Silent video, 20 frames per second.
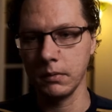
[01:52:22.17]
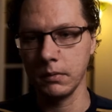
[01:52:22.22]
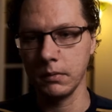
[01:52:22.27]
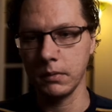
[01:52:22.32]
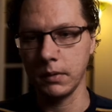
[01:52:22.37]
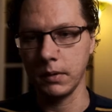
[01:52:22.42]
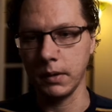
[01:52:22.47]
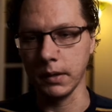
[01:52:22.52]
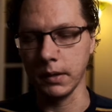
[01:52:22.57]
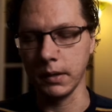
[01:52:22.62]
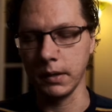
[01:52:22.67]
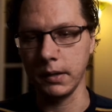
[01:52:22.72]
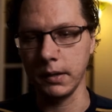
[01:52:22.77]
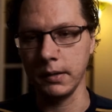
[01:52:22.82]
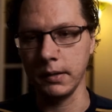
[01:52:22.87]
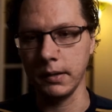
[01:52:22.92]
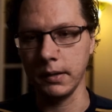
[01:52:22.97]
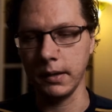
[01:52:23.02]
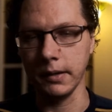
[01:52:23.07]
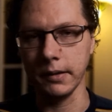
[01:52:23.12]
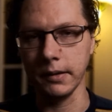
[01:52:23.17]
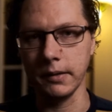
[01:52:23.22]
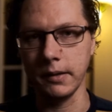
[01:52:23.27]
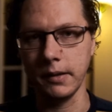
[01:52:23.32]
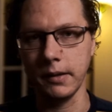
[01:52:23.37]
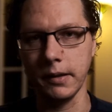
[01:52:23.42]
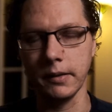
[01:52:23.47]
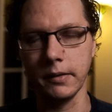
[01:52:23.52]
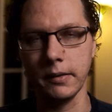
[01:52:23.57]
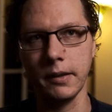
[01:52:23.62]
And
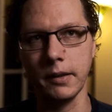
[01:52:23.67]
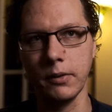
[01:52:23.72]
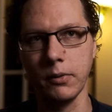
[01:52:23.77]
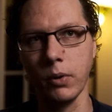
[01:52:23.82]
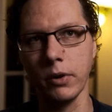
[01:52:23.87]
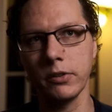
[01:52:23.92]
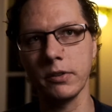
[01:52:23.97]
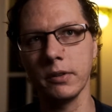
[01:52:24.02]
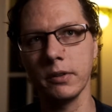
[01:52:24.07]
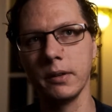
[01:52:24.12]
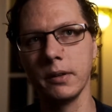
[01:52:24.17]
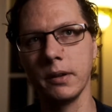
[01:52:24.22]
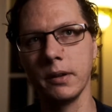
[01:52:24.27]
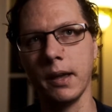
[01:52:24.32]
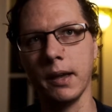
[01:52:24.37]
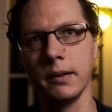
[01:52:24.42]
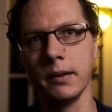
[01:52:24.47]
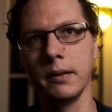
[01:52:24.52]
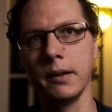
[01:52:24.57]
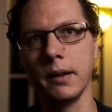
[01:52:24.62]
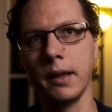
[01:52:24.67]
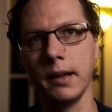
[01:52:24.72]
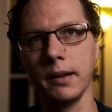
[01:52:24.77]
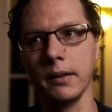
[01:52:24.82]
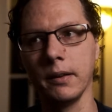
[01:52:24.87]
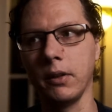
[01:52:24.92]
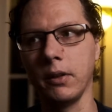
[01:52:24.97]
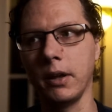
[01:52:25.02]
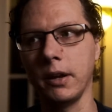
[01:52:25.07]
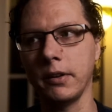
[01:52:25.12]
it wasn't,
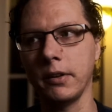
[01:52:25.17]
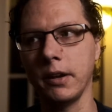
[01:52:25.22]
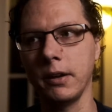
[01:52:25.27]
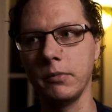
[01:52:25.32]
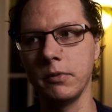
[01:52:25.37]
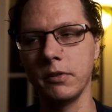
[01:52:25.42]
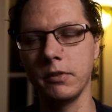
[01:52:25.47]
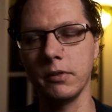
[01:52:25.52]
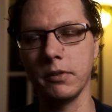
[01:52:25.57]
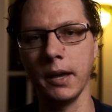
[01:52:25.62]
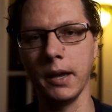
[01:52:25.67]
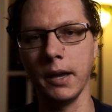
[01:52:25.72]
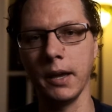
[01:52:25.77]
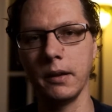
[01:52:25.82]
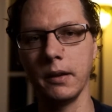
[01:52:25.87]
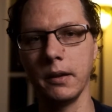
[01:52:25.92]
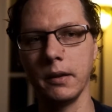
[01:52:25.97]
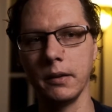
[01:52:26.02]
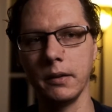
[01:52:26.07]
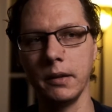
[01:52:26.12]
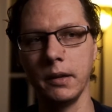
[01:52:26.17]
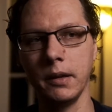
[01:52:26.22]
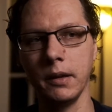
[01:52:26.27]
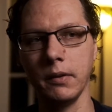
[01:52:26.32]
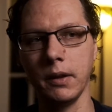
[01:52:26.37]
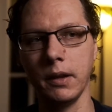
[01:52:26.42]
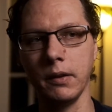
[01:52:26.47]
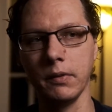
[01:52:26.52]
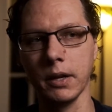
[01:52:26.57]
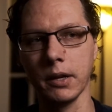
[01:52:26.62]
and a lot of times, like
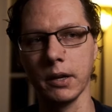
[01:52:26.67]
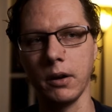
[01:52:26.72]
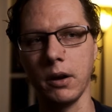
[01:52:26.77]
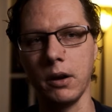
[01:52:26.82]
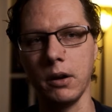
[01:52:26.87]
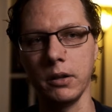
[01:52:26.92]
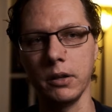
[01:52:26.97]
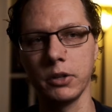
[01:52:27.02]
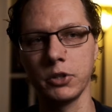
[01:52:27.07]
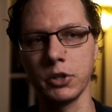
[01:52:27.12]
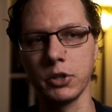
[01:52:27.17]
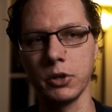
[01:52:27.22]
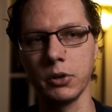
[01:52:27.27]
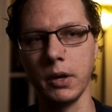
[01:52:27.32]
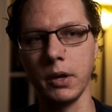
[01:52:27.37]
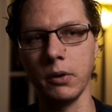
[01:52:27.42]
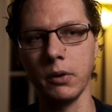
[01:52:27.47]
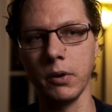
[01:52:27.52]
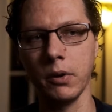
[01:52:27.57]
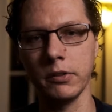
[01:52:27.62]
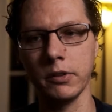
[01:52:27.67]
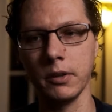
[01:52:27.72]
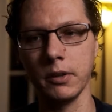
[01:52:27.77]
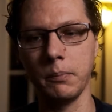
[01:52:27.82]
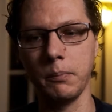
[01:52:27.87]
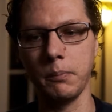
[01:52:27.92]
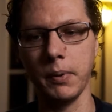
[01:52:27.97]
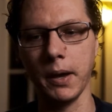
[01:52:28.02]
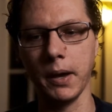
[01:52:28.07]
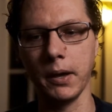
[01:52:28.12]
even in college, it
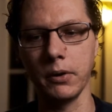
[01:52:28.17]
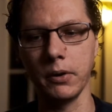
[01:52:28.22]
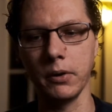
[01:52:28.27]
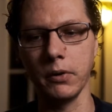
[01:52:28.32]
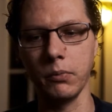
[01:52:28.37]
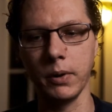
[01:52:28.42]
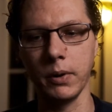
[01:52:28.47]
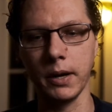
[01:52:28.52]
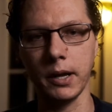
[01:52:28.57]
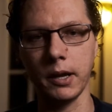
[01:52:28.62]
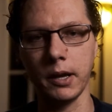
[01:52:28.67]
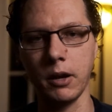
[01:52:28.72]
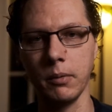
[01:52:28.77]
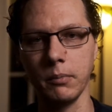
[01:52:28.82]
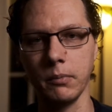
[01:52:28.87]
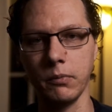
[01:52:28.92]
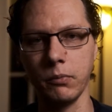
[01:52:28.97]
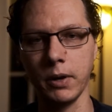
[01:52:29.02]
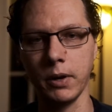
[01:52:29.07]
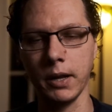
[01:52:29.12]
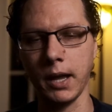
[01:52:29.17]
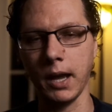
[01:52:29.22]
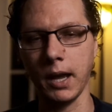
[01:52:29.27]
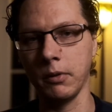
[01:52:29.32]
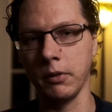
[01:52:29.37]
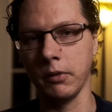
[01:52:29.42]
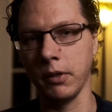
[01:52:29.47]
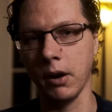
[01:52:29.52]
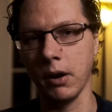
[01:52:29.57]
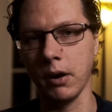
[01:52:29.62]
wasn't better when it
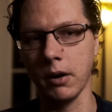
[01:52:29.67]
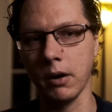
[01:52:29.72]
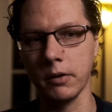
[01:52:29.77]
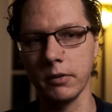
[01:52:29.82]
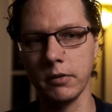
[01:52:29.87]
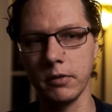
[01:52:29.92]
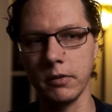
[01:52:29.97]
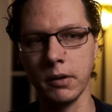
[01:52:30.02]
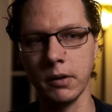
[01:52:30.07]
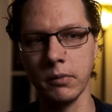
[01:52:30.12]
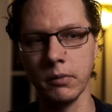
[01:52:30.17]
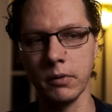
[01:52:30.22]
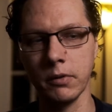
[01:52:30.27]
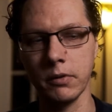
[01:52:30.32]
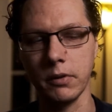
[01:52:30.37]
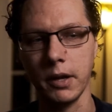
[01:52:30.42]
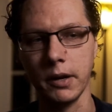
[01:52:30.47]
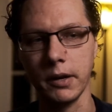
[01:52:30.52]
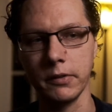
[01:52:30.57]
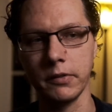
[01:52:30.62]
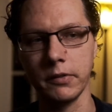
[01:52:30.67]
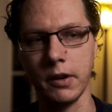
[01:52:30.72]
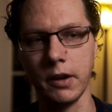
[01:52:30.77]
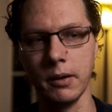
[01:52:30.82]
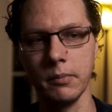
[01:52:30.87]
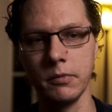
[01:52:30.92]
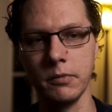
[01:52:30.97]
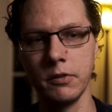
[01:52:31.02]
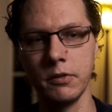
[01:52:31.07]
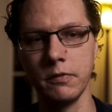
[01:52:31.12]
came to the arts. It was a lot of
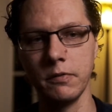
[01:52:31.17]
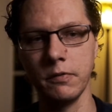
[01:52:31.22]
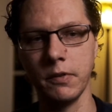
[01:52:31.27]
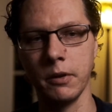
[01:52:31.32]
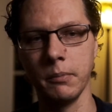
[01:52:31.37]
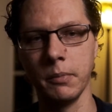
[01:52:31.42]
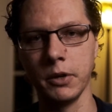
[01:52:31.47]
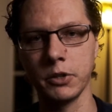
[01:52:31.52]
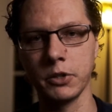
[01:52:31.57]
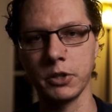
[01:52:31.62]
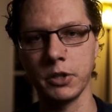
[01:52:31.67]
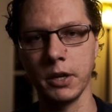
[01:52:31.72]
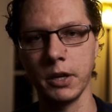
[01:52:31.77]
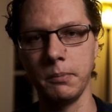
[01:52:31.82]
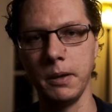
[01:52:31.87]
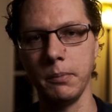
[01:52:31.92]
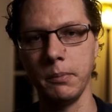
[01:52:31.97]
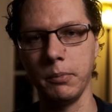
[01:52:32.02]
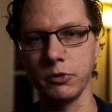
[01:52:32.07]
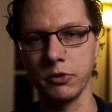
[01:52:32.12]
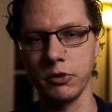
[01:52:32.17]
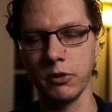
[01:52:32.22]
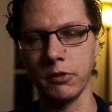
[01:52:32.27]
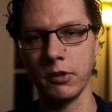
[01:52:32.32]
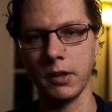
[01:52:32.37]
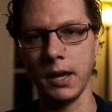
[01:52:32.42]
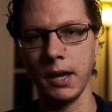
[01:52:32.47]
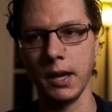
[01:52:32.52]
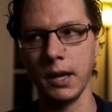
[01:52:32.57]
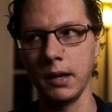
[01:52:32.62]
times very much like people just
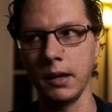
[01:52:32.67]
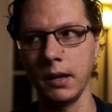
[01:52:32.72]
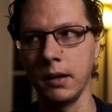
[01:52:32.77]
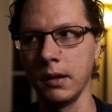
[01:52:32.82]
saying,